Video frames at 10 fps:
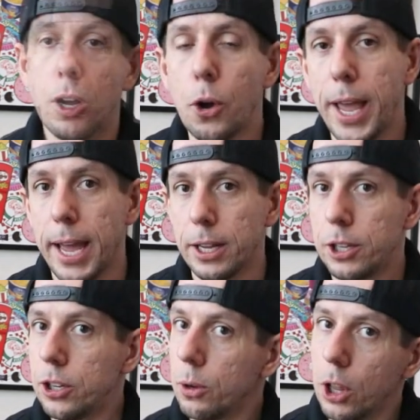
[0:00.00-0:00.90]
Okay,
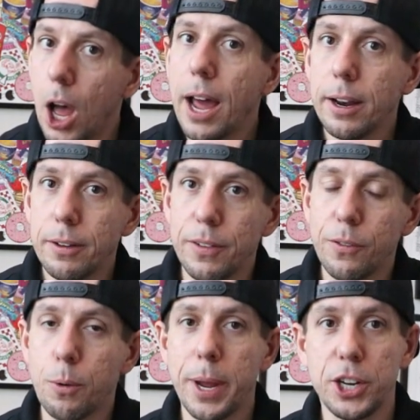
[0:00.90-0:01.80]
so a lot of
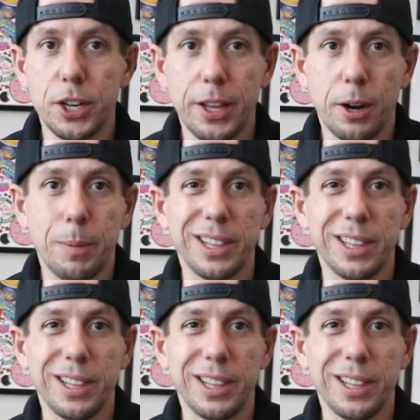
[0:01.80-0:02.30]
information there,